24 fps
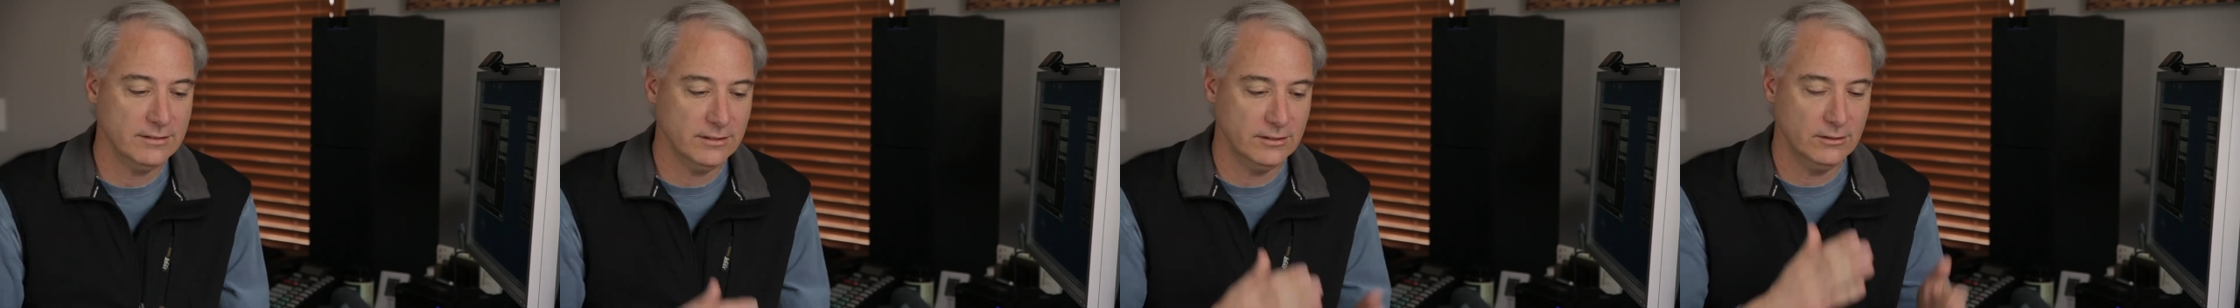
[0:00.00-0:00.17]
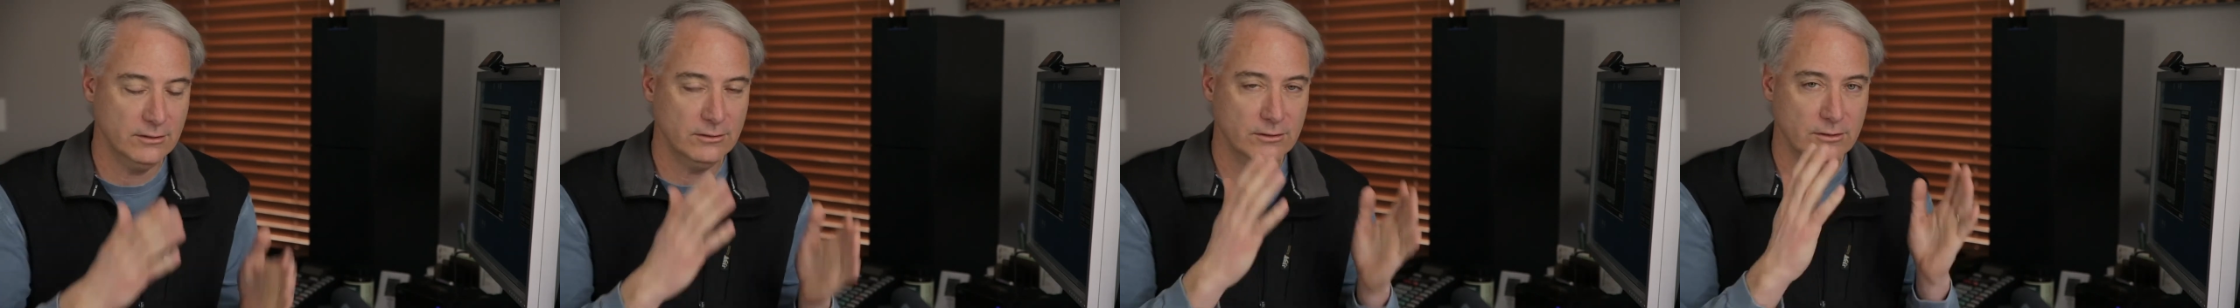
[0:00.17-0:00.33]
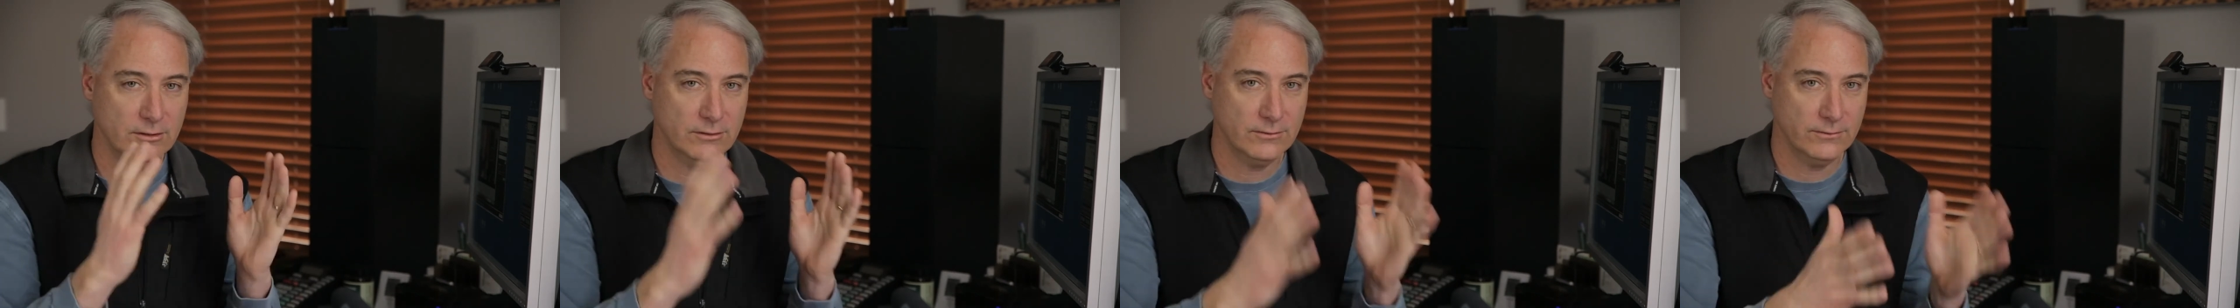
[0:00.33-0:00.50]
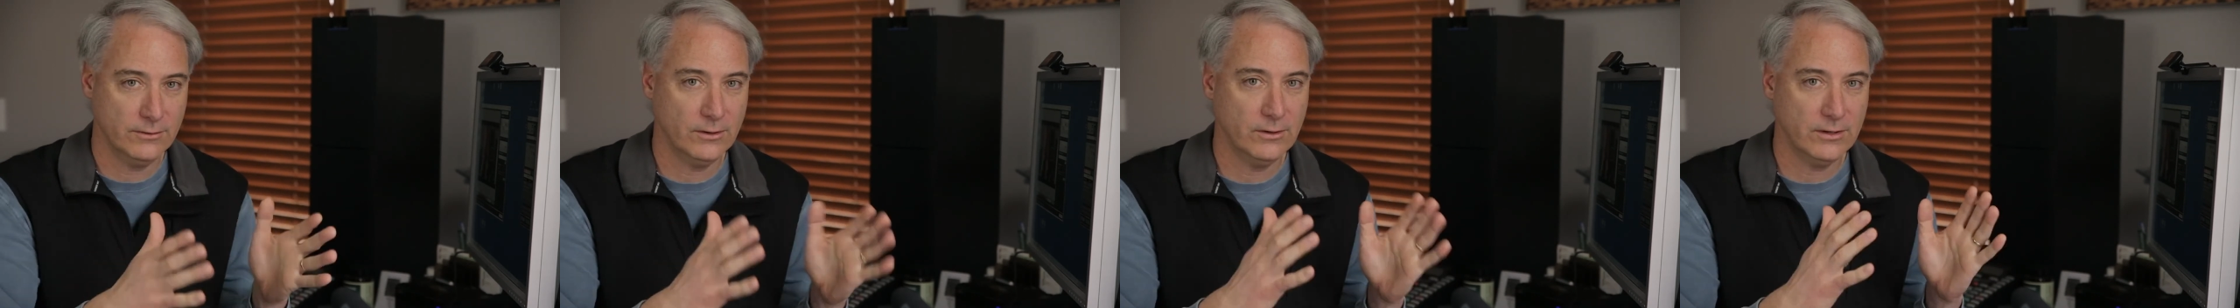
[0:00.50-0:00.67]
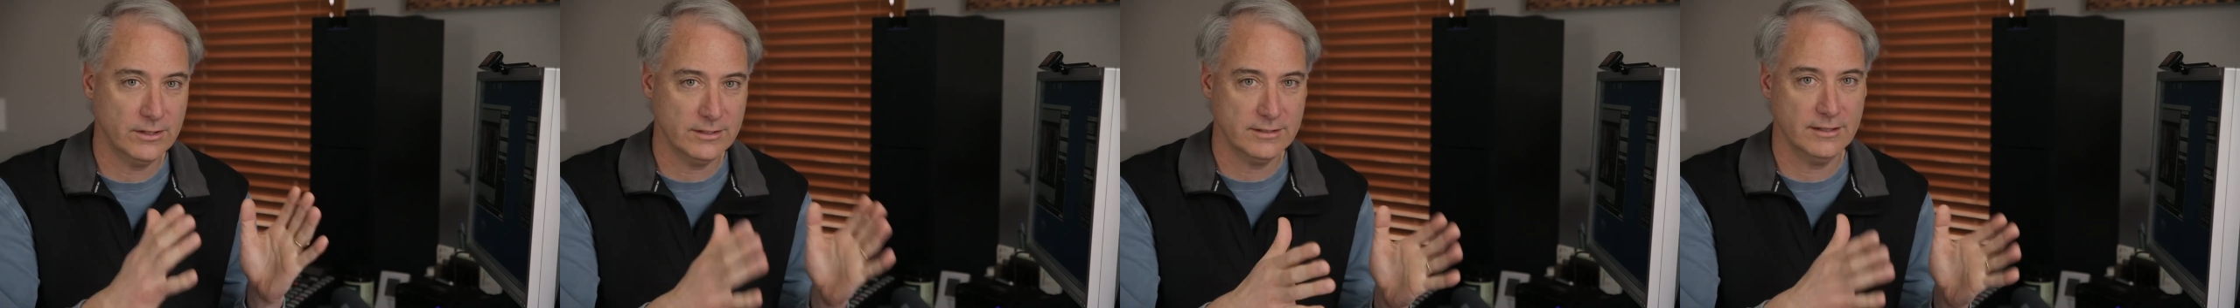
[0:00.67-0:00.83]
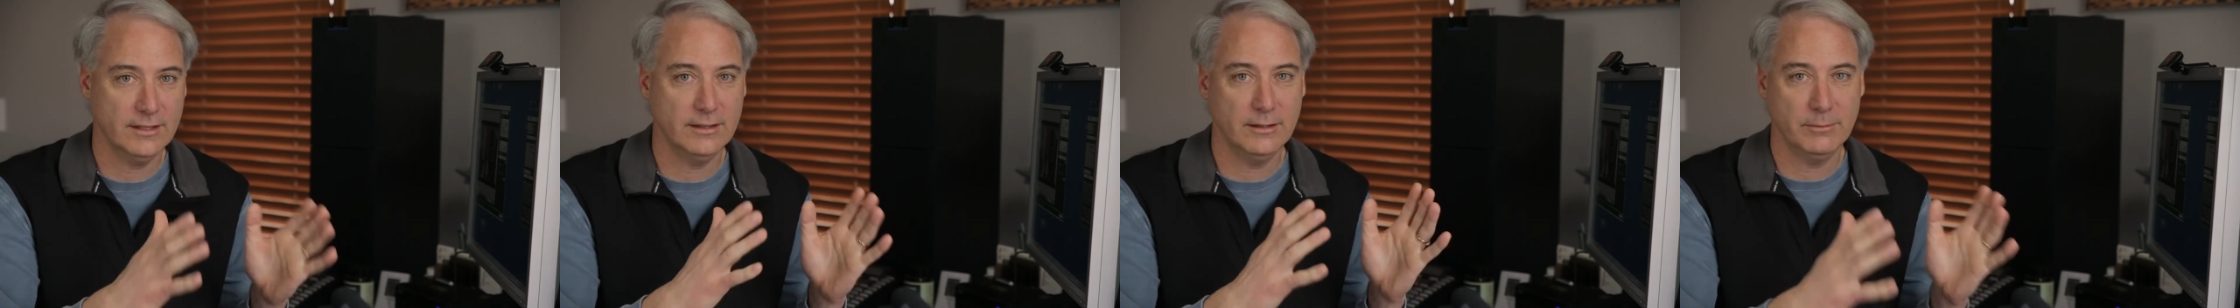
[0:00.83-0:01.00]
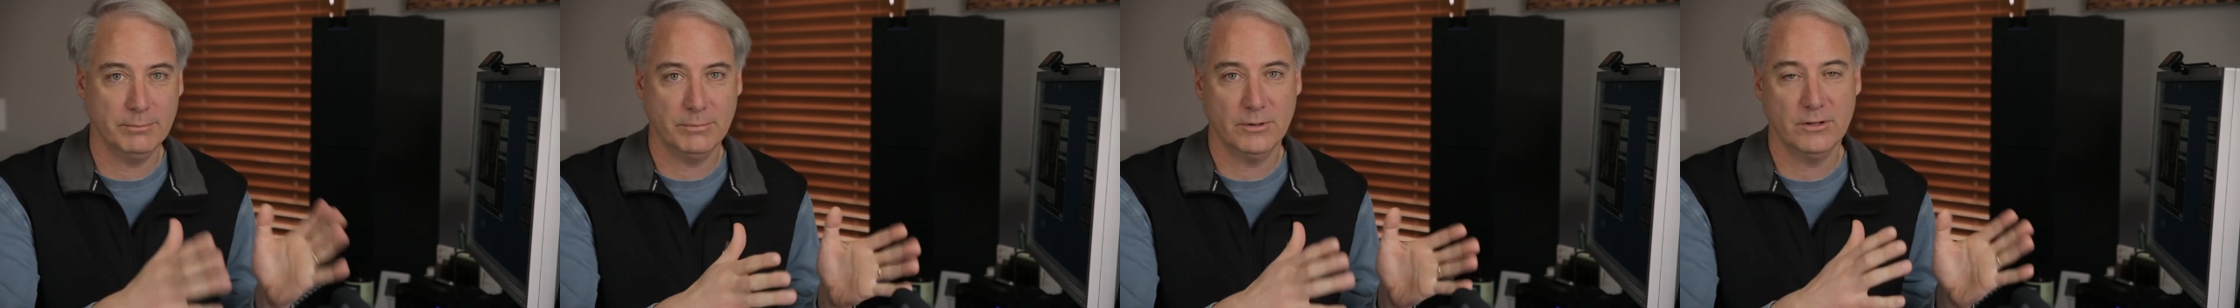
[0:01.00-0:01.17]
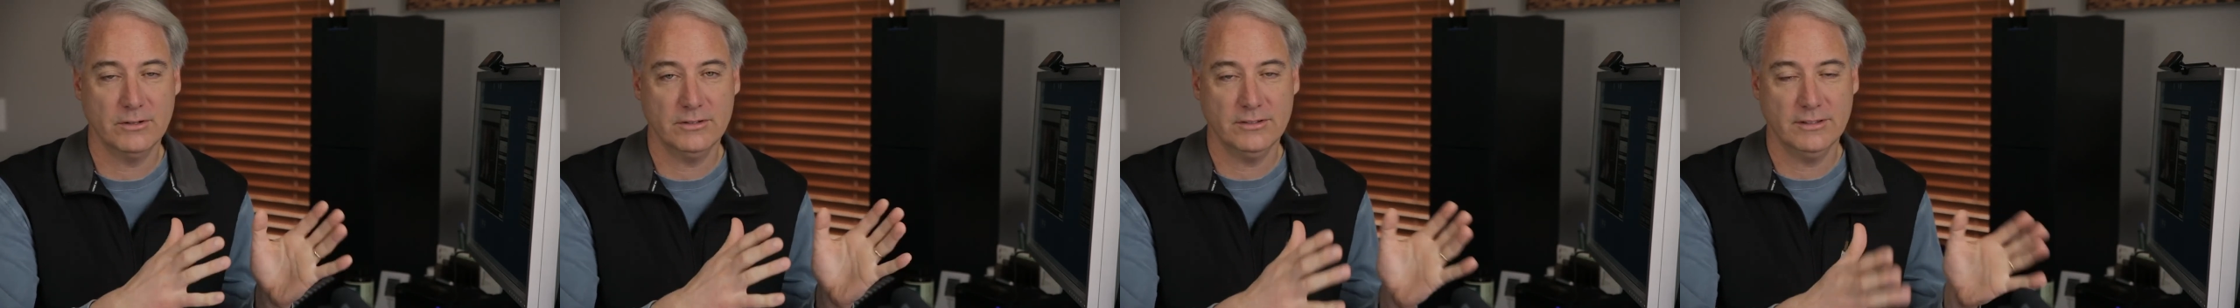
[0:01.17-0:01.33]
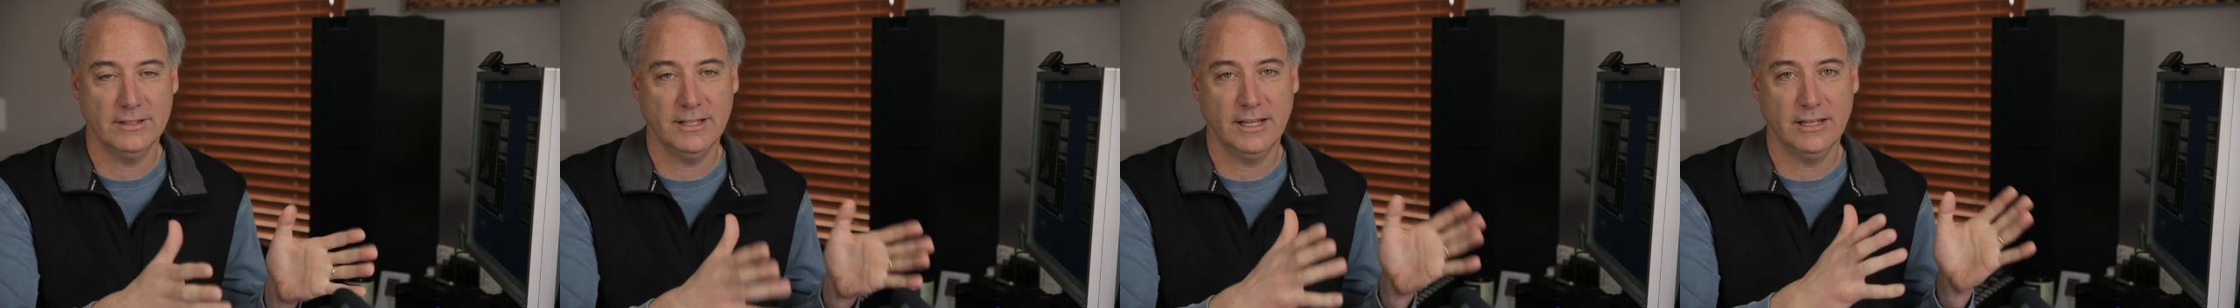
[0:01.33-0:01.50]
and you just focus on the
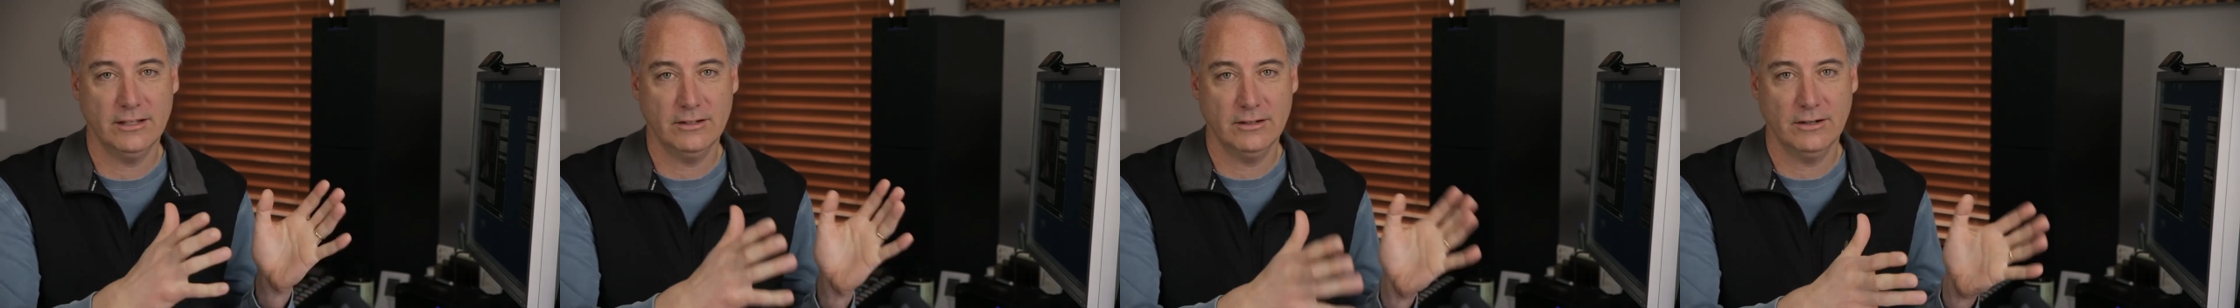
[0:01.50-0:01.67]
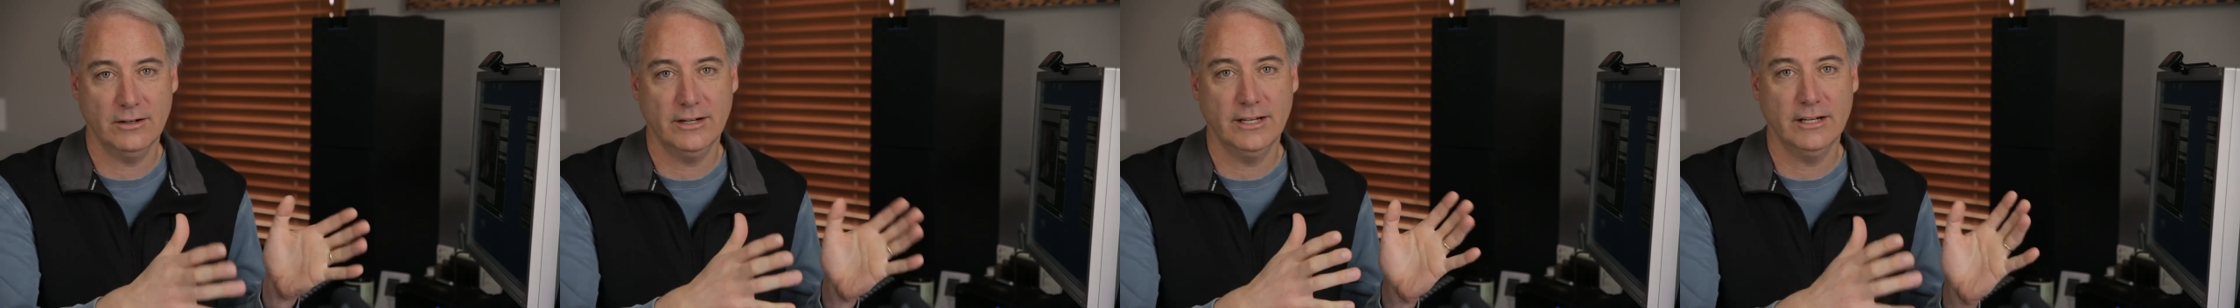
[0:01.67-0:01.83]
person that you're